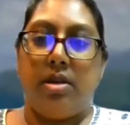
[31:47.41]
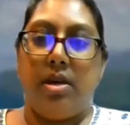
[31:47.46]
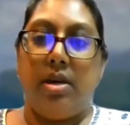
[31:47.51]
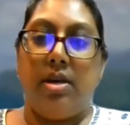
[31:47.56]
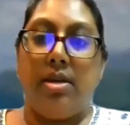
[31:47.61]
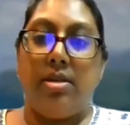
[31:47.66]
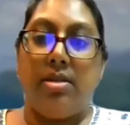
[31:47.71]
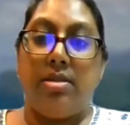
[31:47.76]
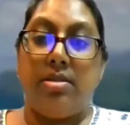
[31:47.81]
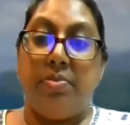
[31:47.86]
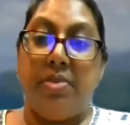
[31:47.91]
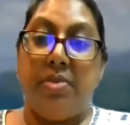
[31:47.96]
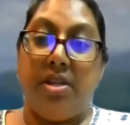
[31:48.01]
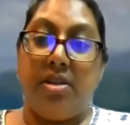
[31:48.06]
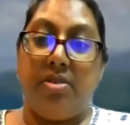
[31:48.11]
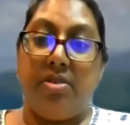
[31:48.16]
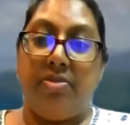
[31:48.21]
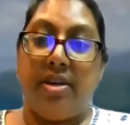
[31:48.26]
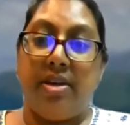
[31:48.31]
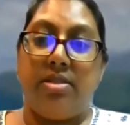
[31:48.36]
is being
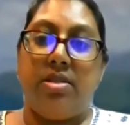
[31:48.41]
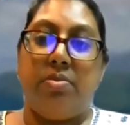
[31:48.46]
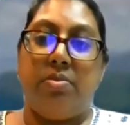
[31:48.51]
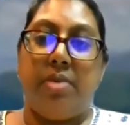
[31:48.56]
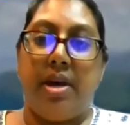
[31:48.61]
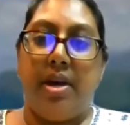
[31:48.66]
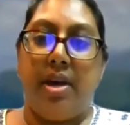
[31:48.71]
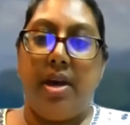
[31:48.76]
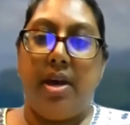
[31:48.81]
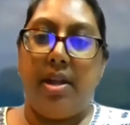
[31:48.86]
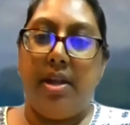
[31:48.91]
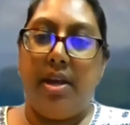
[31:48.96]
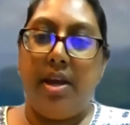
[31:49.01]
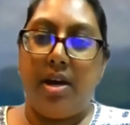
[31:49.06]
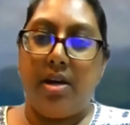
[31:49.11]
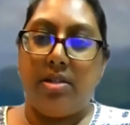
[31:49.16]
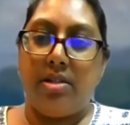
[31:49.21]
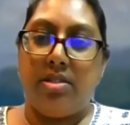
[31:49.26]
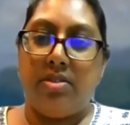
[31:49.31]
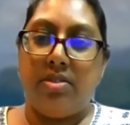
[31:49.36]
affected by any
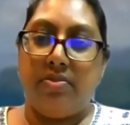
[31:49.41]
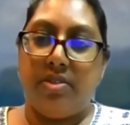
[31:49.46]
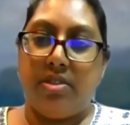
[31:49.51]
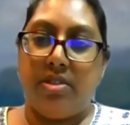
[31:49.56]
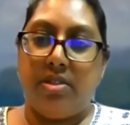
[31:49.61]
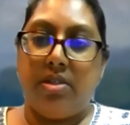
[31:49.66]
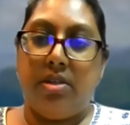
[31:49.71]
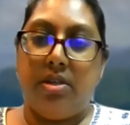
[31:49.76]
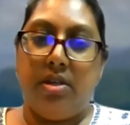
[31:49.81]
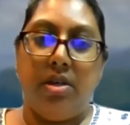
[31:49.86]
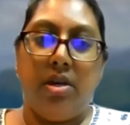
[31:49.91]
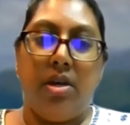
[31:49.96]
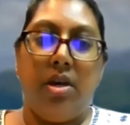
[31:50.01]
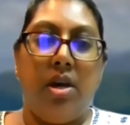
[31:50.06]
activity